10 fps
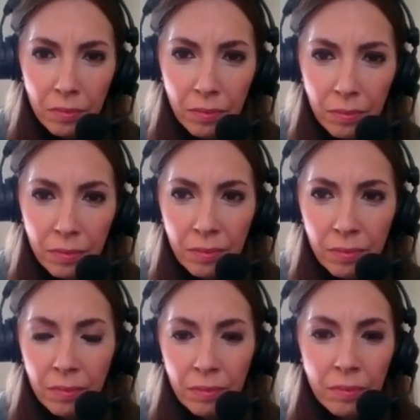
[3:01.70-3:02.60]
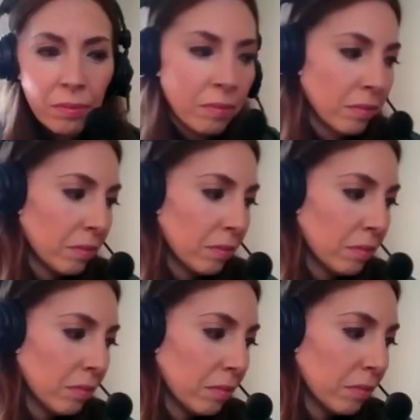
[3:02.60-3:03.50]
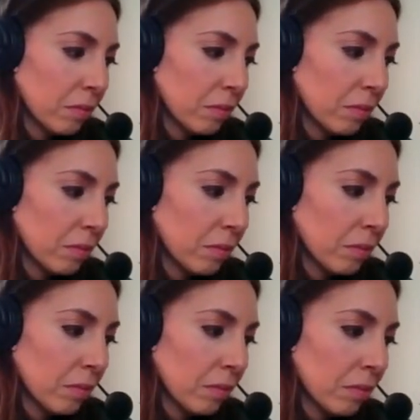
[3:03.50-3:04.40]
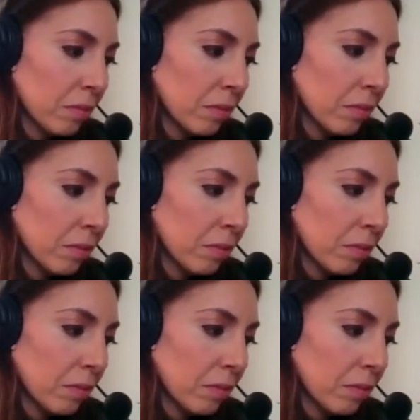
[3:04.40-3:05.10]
(silent)